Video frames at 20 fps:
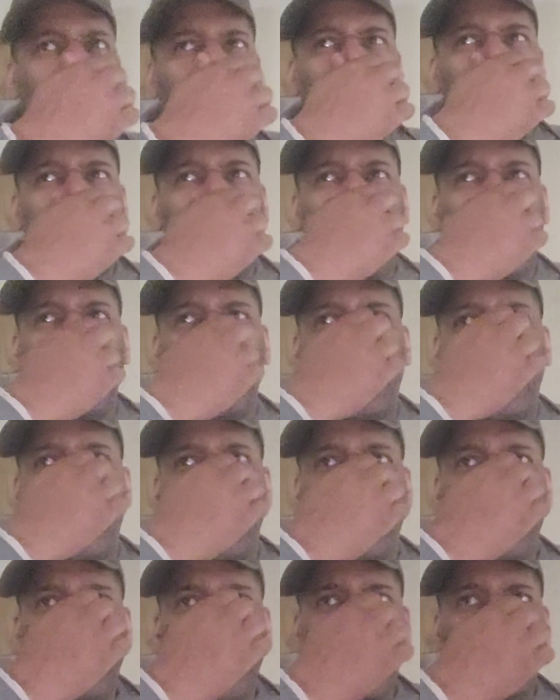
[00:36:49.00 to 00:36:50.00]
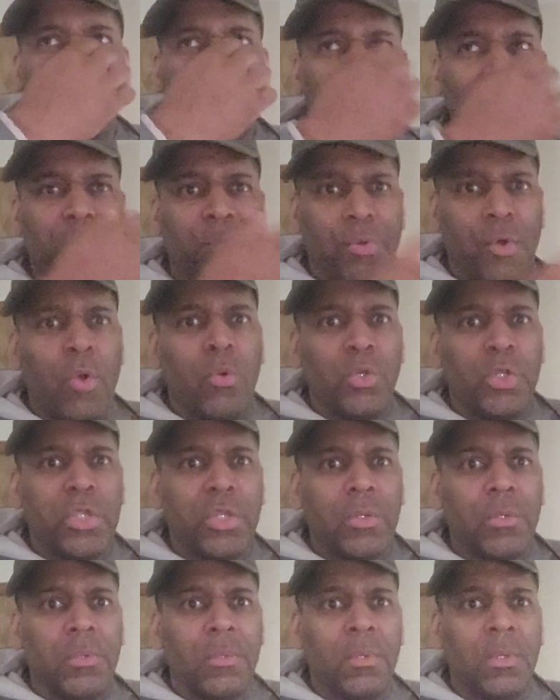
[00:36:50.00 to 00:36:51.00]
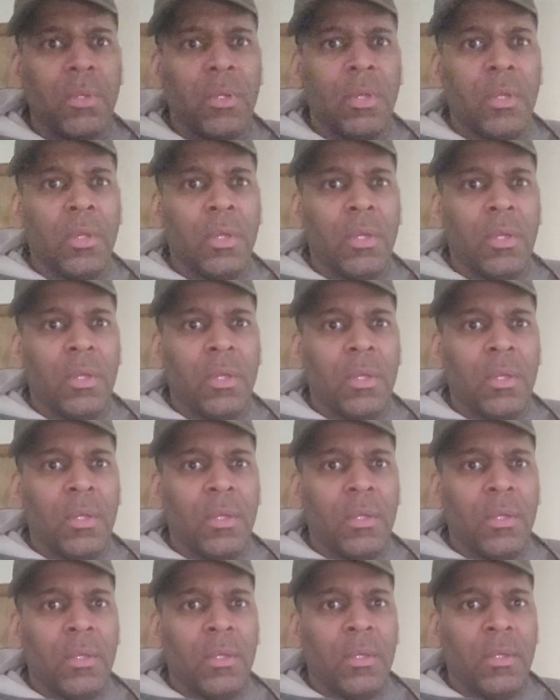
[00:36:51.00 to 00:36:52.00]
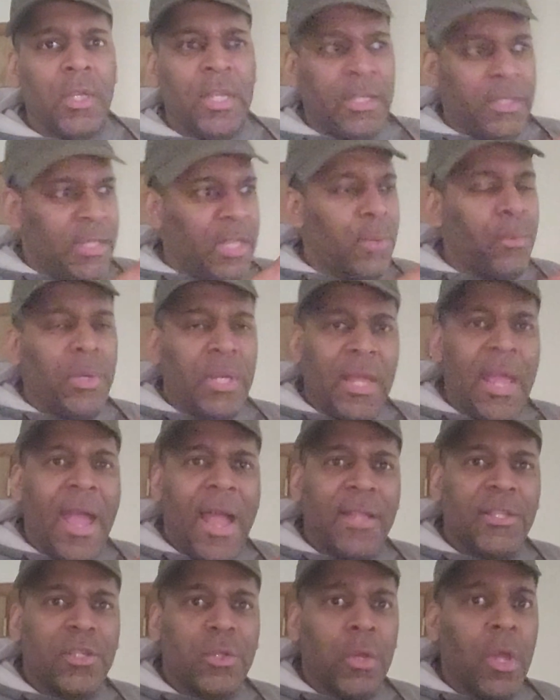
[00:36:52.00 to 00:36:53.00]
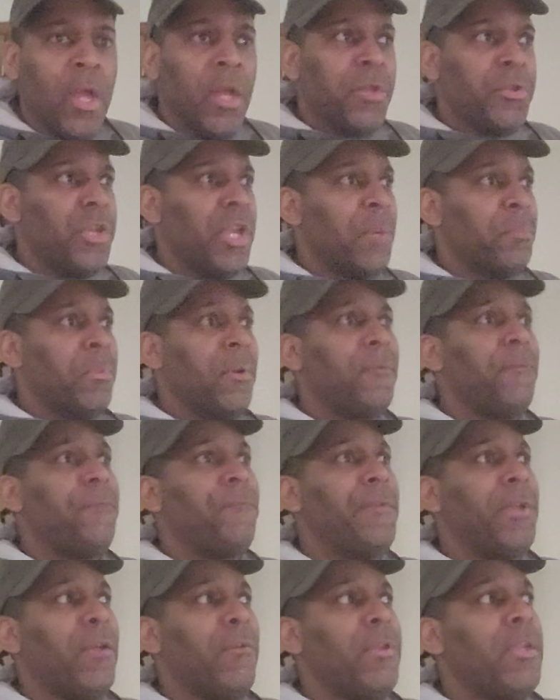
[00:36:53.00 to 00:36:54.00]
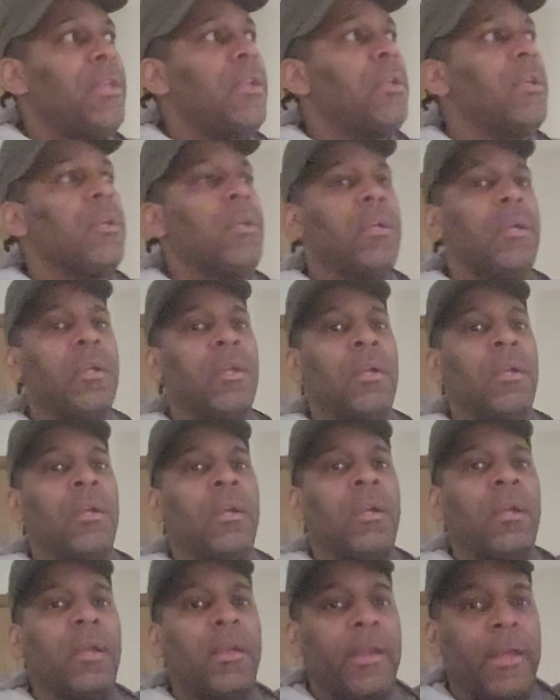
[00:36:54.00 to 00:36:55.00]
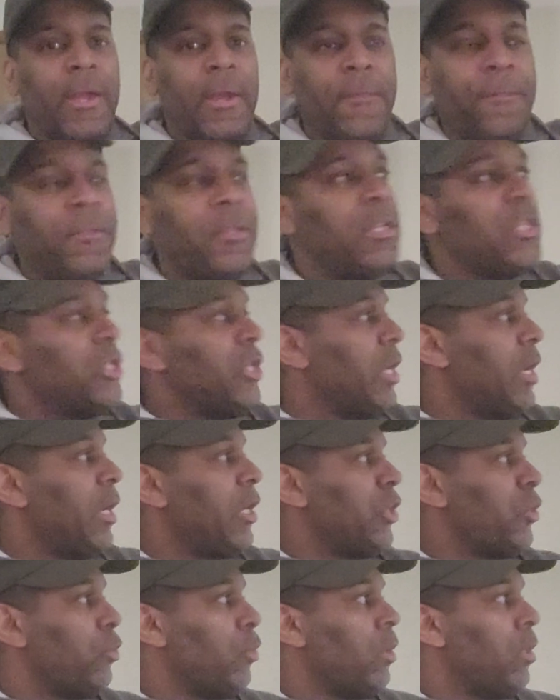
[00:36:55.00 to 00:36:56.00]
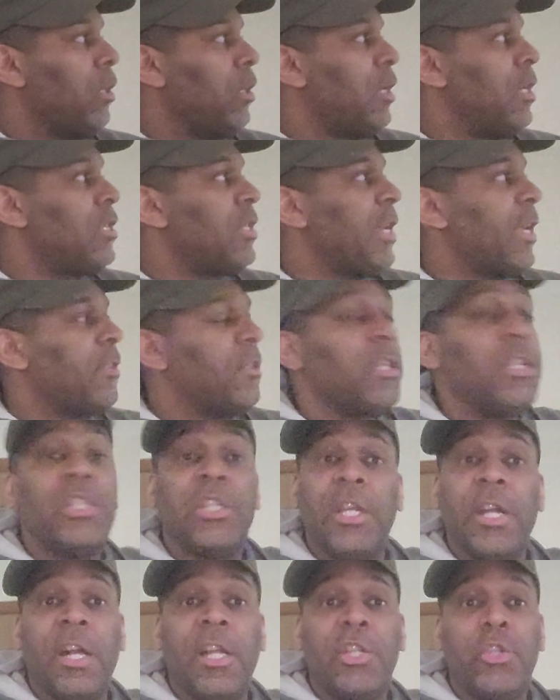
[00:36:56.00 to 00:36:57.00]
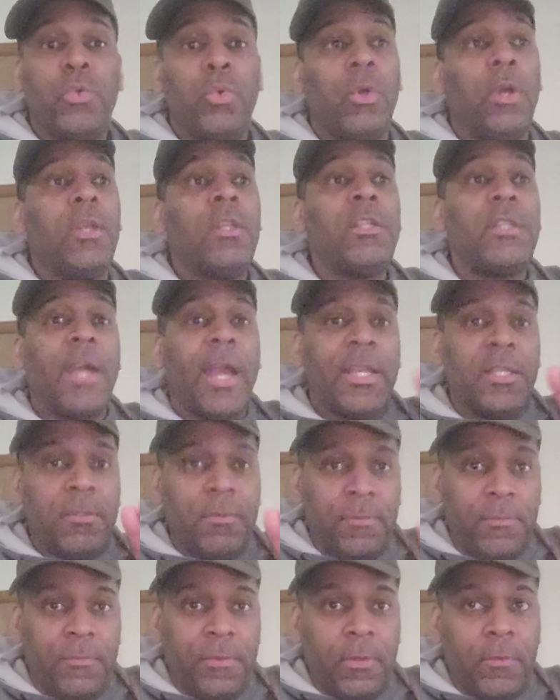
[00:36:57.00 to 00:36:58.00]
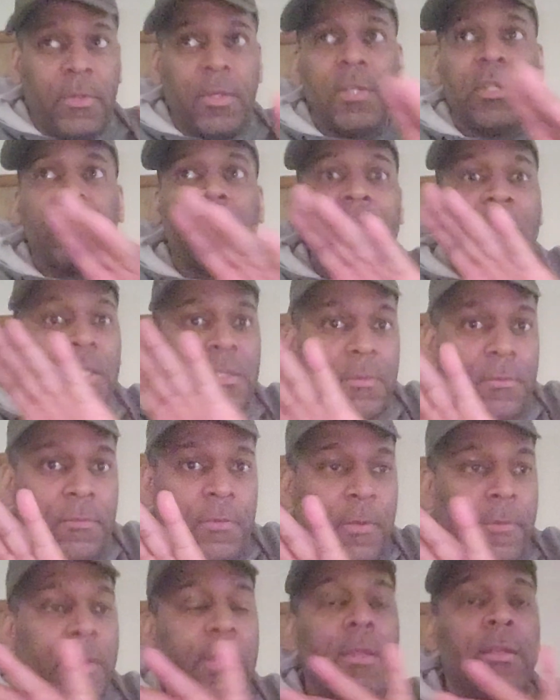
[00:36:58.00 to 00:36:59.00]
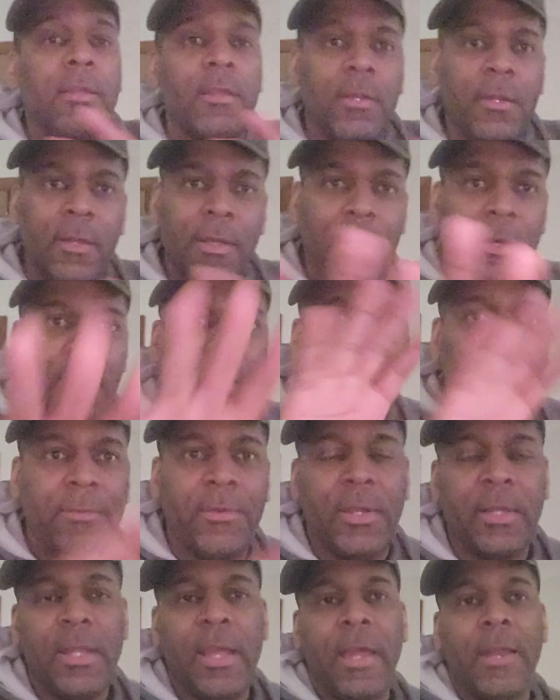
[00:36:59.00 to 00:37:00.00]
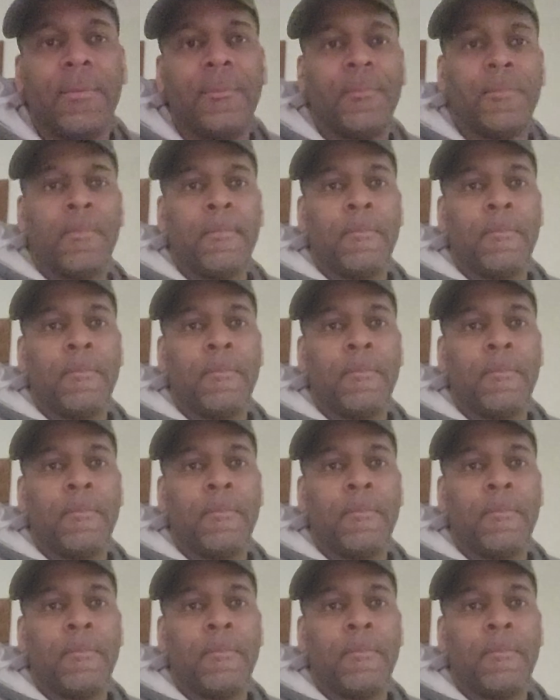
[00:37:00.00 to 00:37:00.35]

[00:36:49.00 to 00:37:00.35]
I mean, he was supposed to. He did what he had to. Yeah, but Fury. Anthony Joshua is Anthony Joshua. Tyson Fury is Tyson Fury. And then leave it at that.